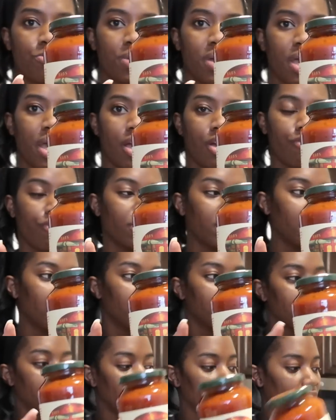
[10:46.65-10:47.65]
would be a really
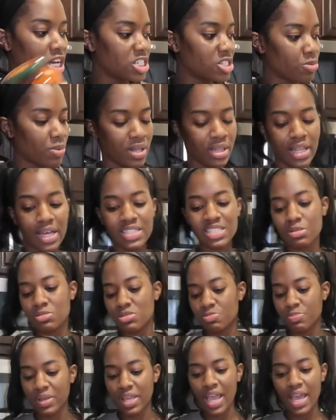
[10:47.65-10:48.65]
good dish with like some
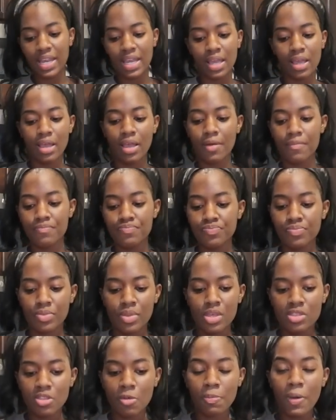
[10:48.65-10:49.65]
spaghetti,
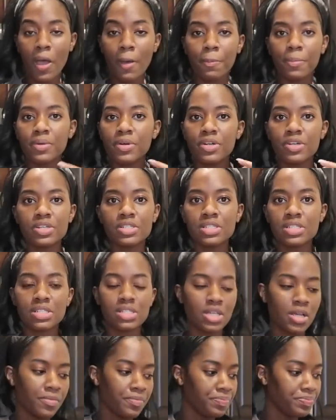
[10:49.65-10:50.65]
the
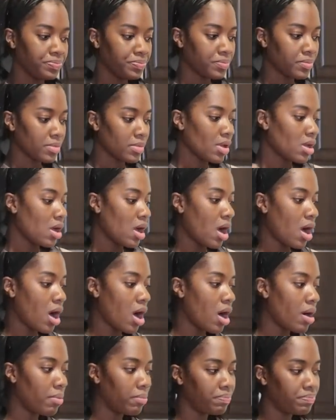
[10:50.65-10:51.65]
peppers.
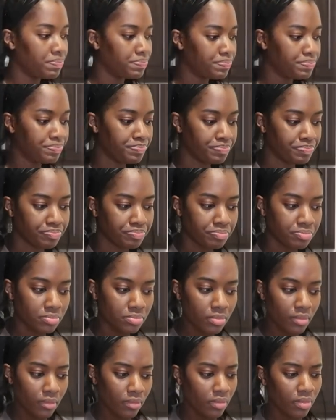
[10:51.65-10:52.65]
A
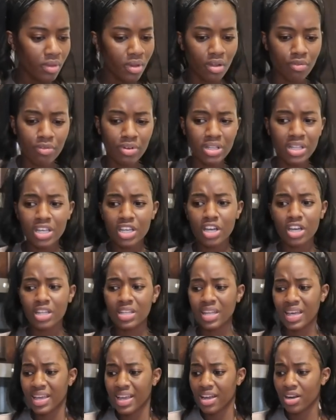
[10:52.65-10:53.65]
really good,
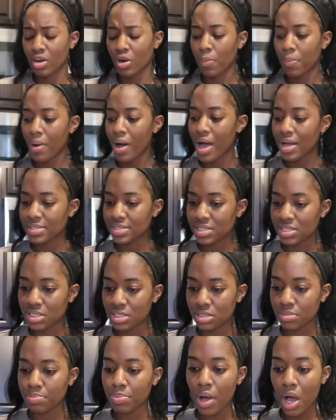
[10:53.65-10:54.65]
like, I don't know,
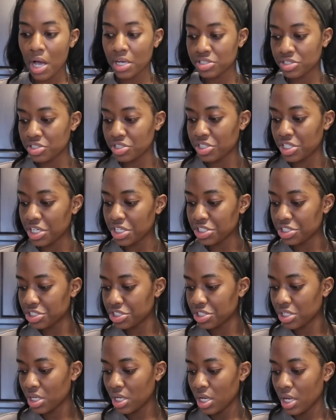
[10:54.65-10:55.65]
pasta
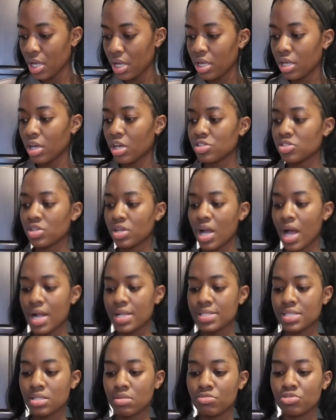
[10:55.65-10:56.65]
dish. I also
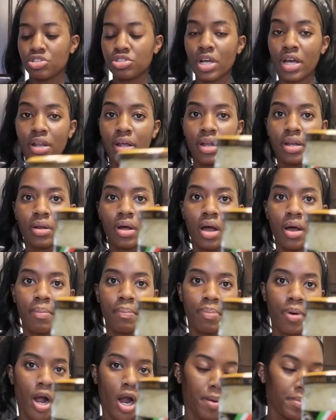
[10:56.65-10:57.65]
got some shredded
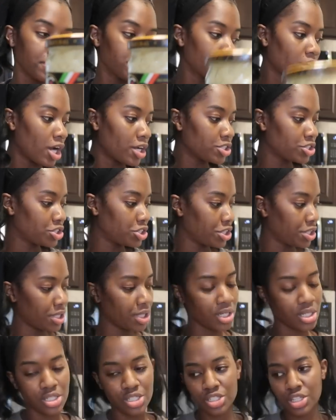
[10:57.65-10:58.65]
Parmesan
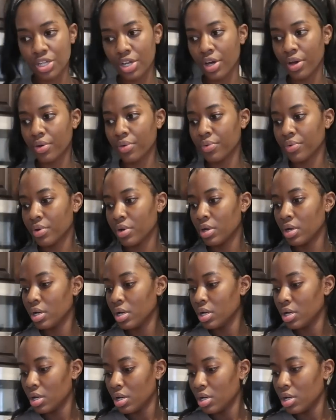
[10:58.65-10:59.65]
cheese, you know.
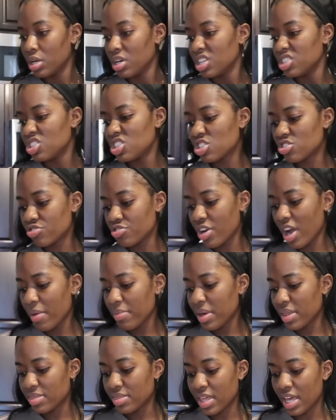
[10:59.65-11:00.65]
Just
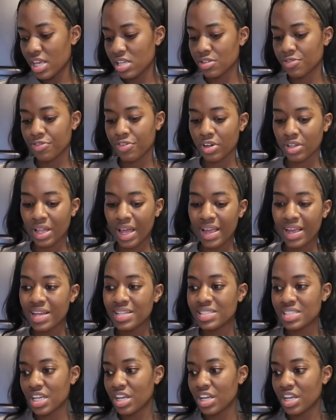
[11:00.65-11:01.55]
grabbing things for like a